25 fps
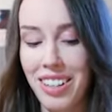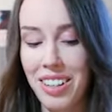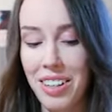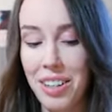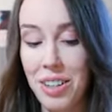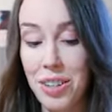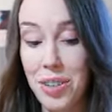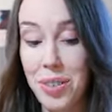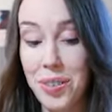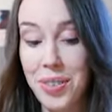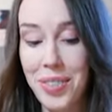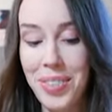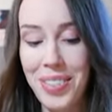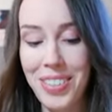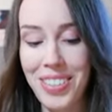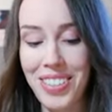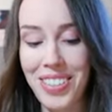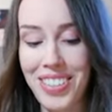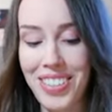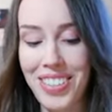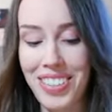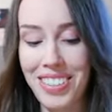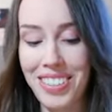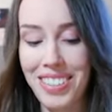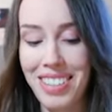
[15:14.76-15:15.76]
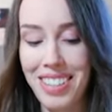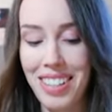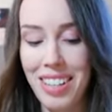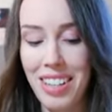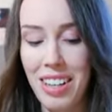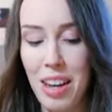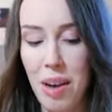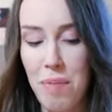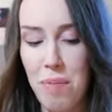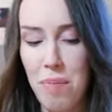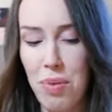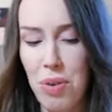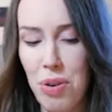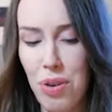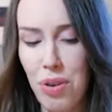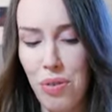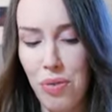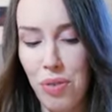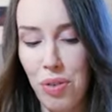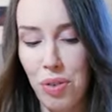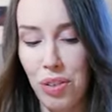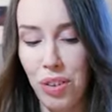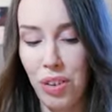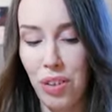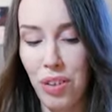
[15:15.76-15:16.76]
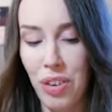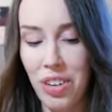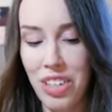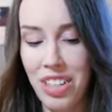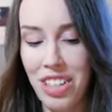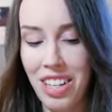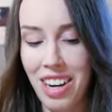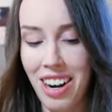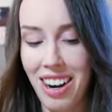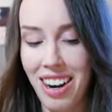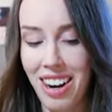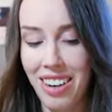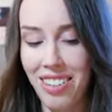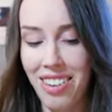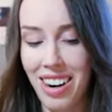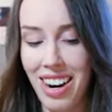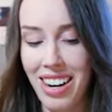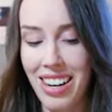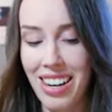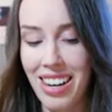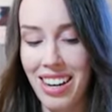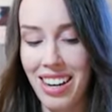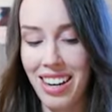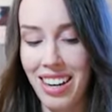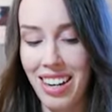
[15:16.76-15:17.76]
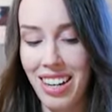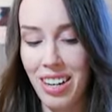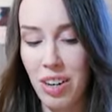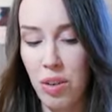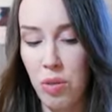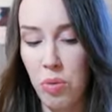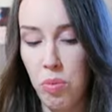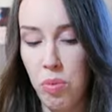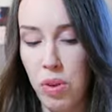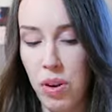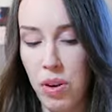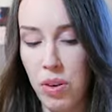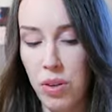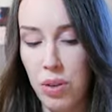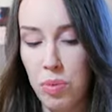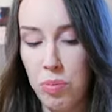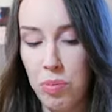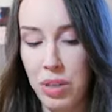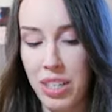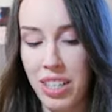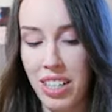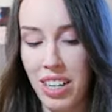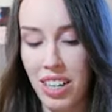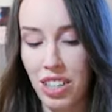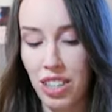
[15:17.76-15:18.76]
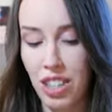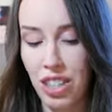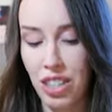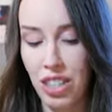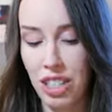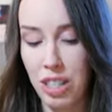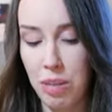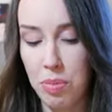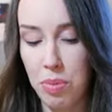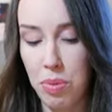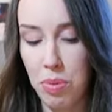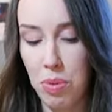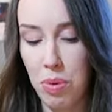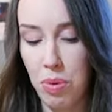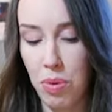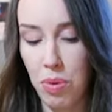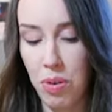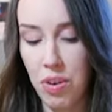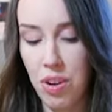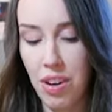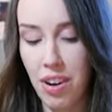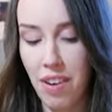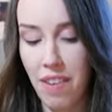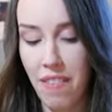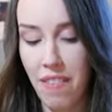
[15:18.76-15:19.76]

Ooh, beautiful Launch card right here, World Protection Support.